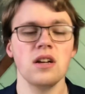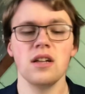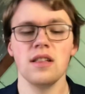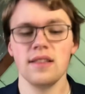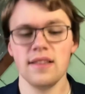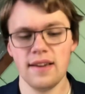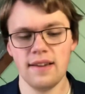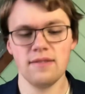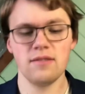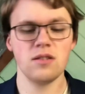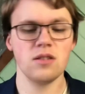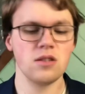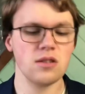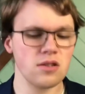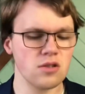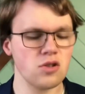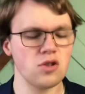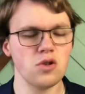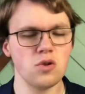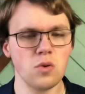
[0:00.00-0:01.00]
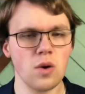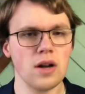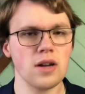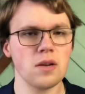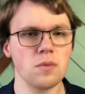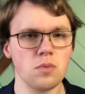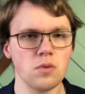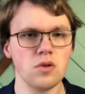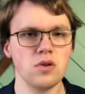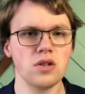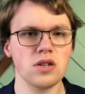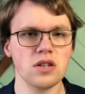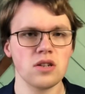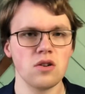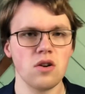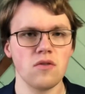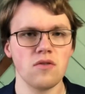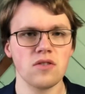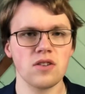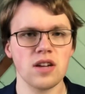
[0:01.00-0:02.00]
Leafs do wind up losing in
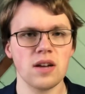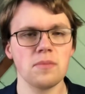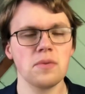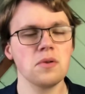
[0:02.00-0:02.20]
overtime,